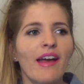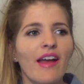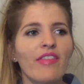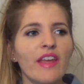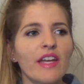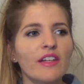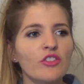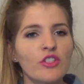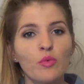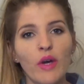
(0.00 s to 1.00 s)
and then
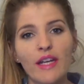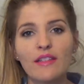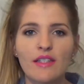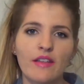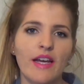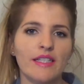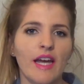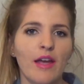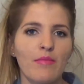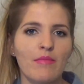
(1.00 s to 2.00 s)
just wait until that
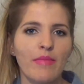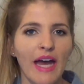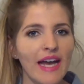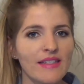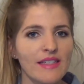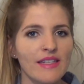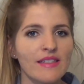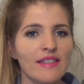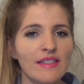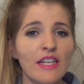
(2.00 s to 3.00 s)
time
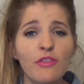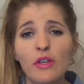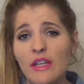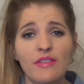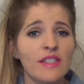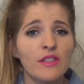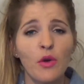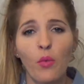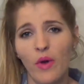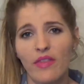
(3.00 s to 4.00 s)
passes to see if you even
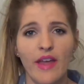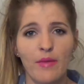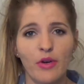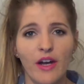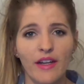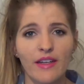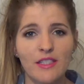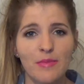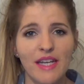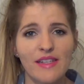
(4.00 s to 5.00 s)
still want that
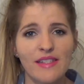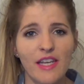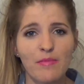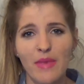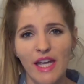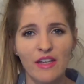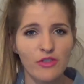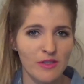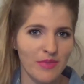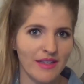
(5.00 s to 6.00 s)
product, because it may have
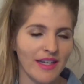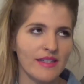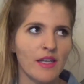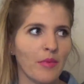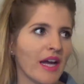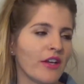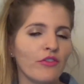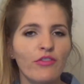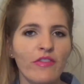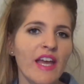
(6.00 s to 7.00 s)
just been like some kind of
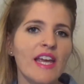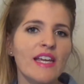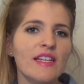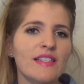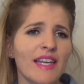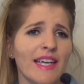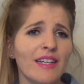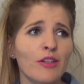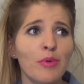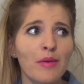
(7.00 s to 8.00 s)
phase
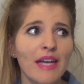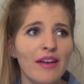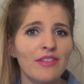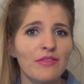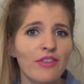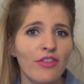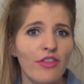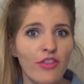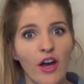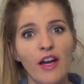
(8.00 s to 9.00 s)
and you probably haven't even
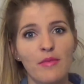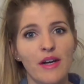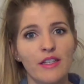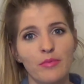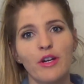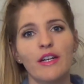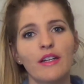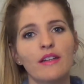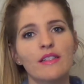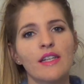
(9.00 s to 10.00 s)
thought about the
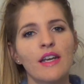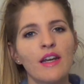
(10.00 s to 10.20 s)
product